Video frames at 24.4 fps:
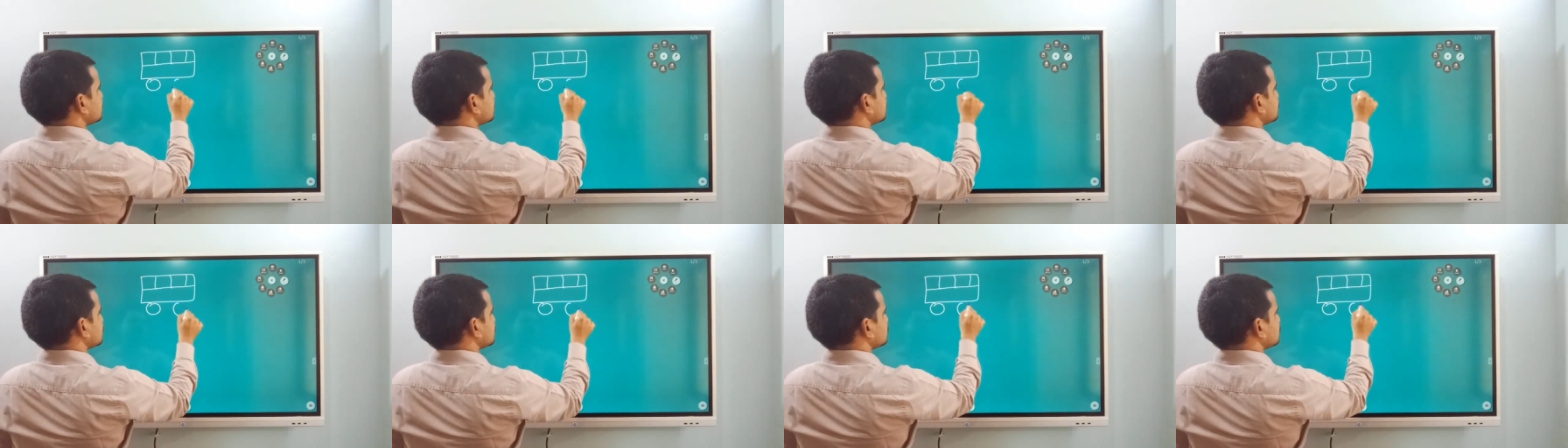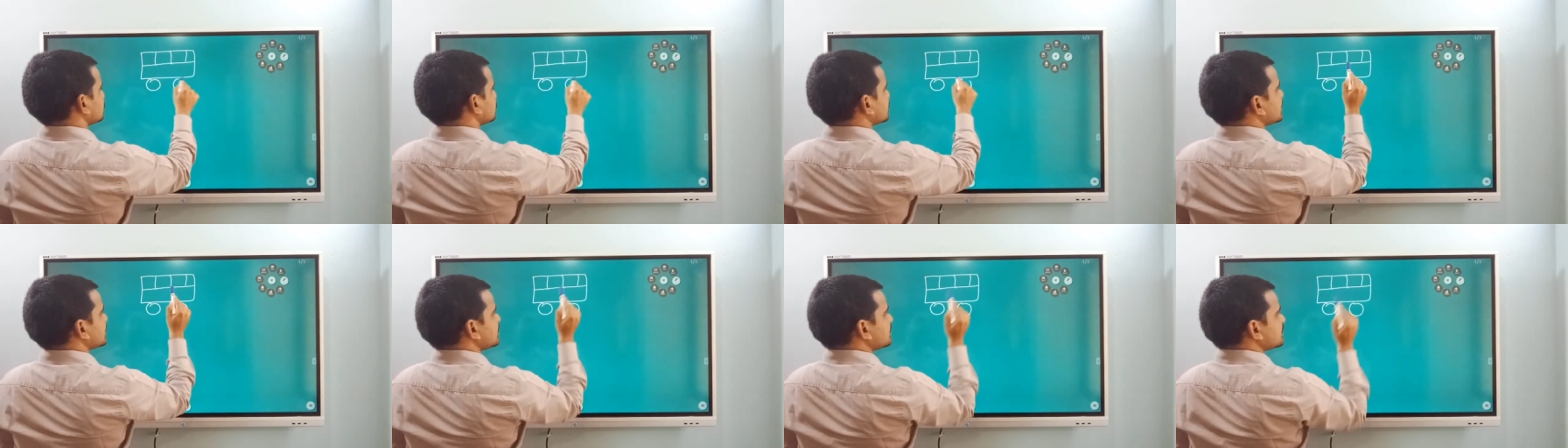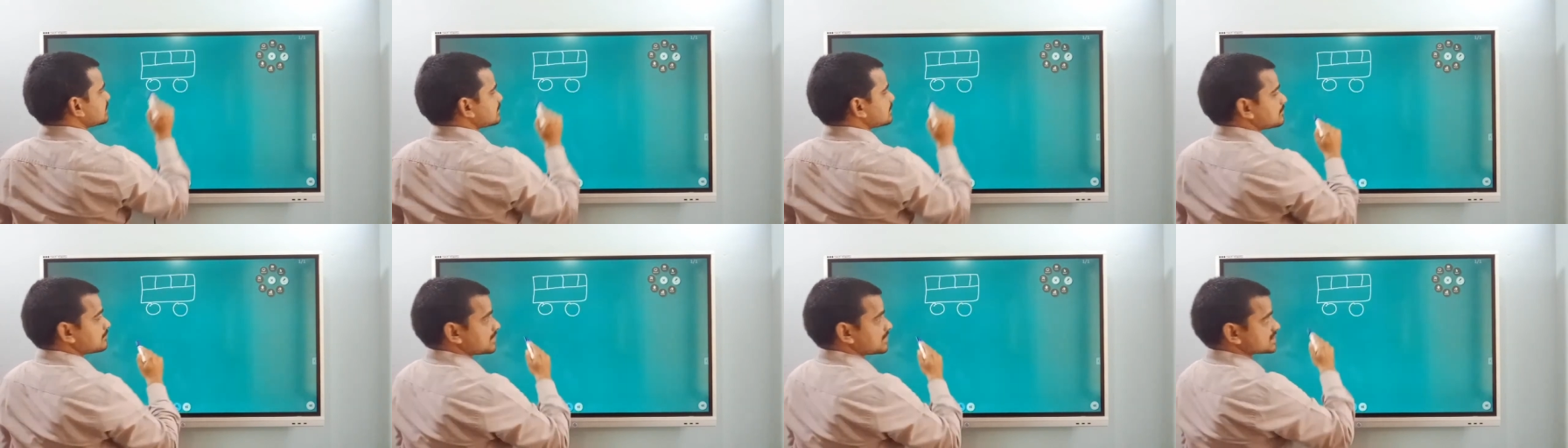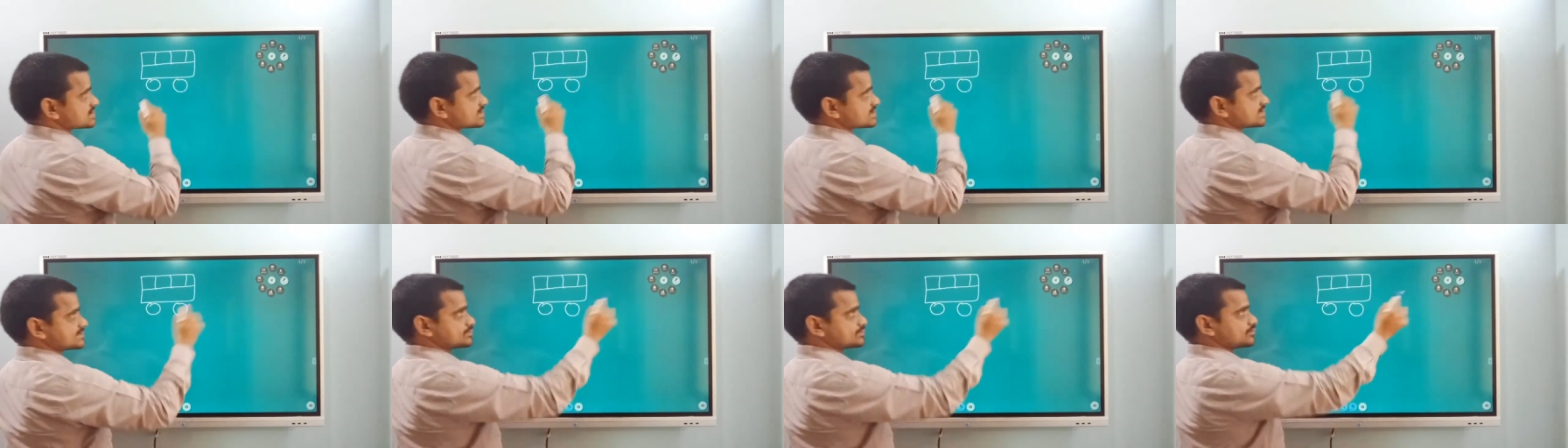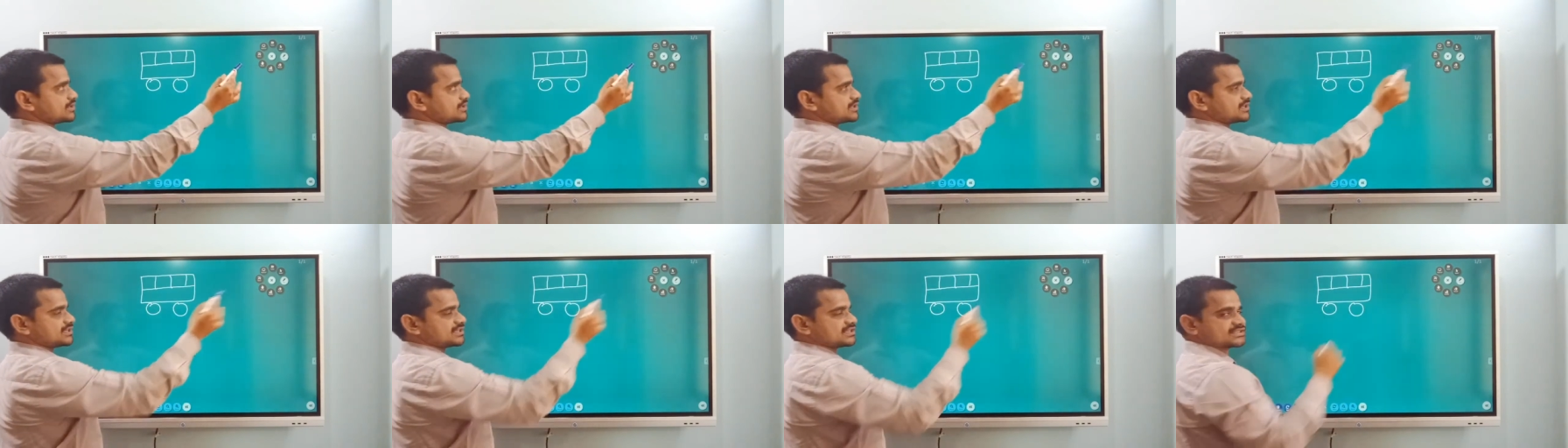Okay. Bus is
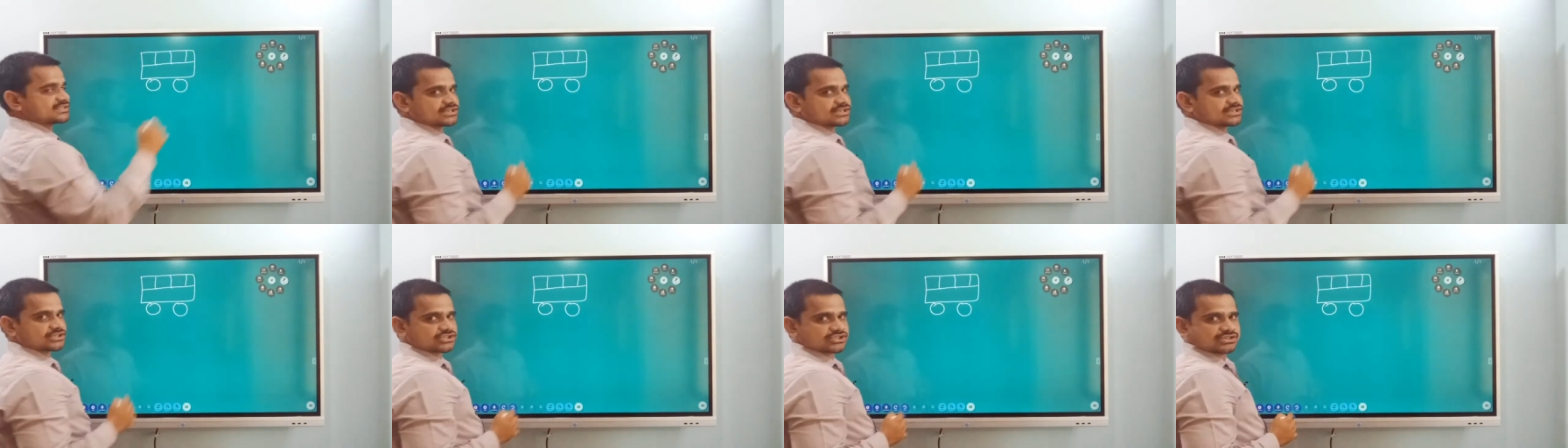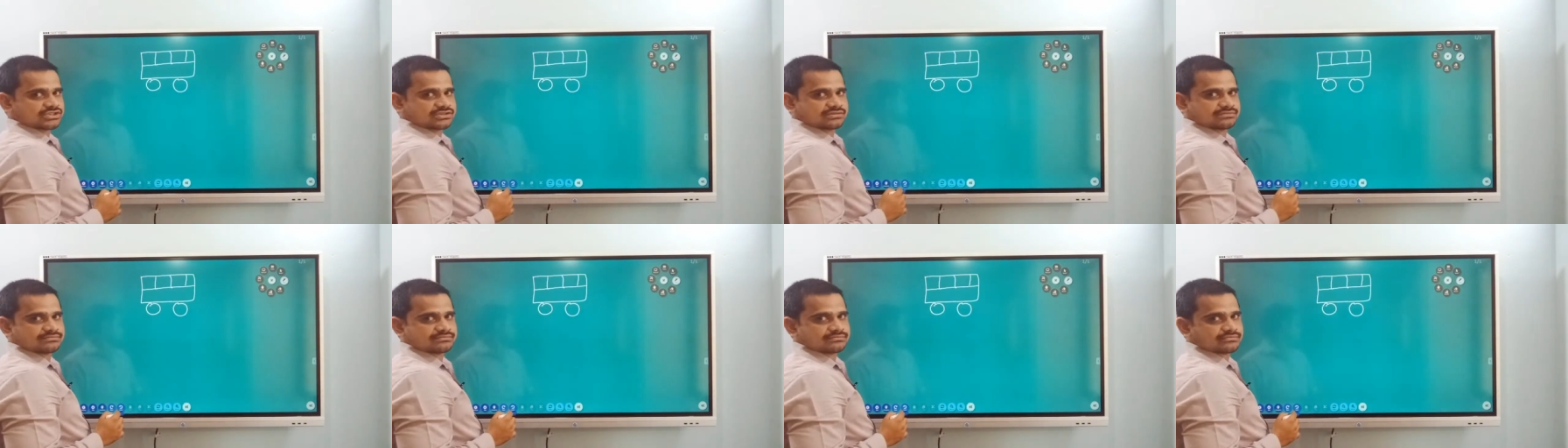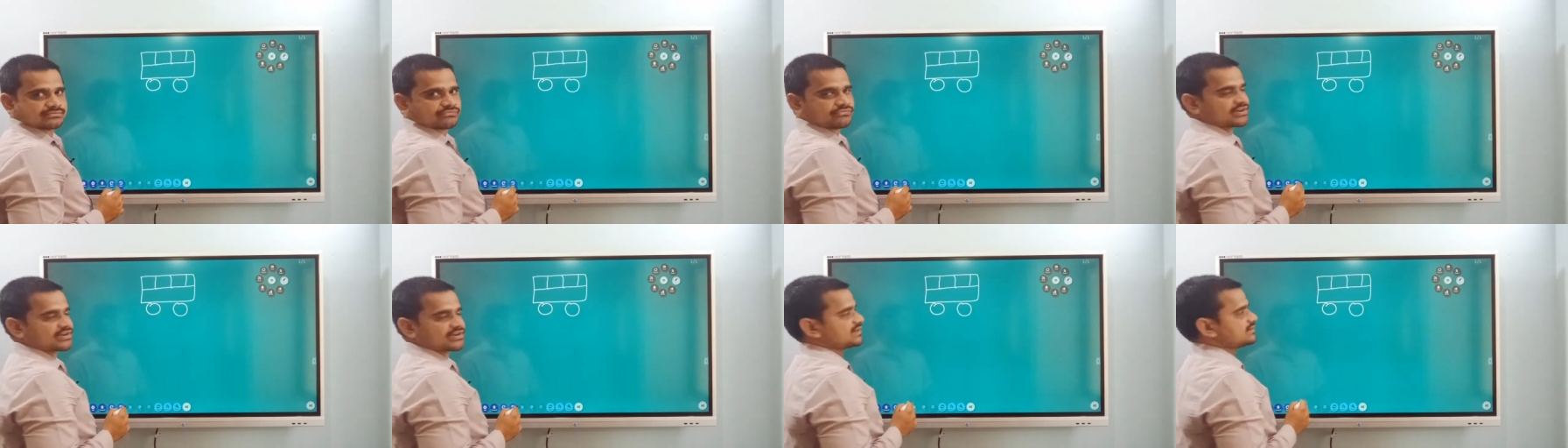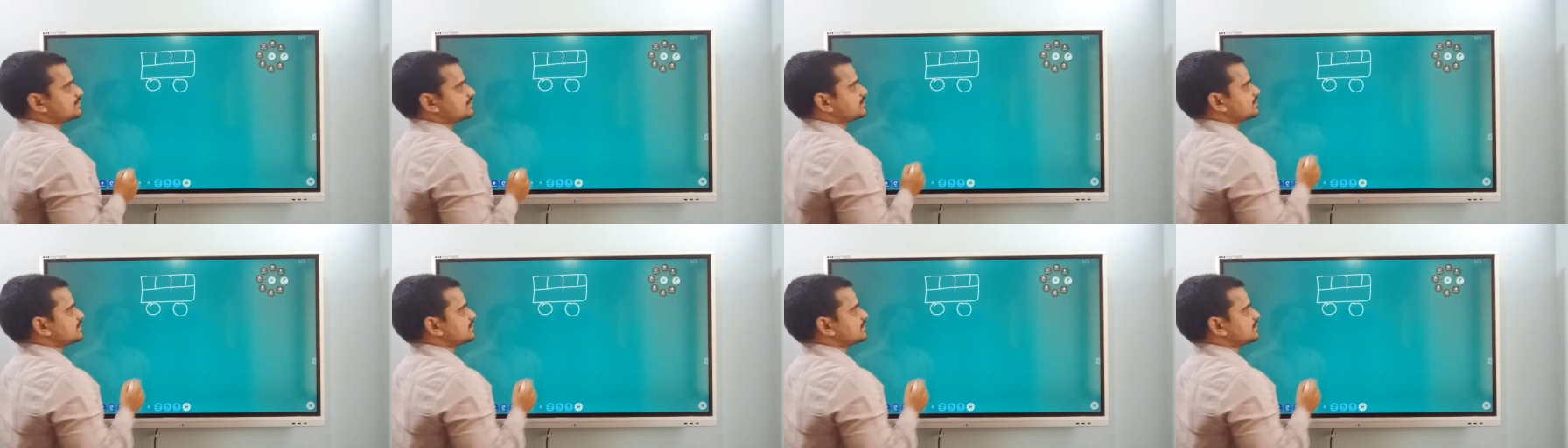going in this direction. Fine.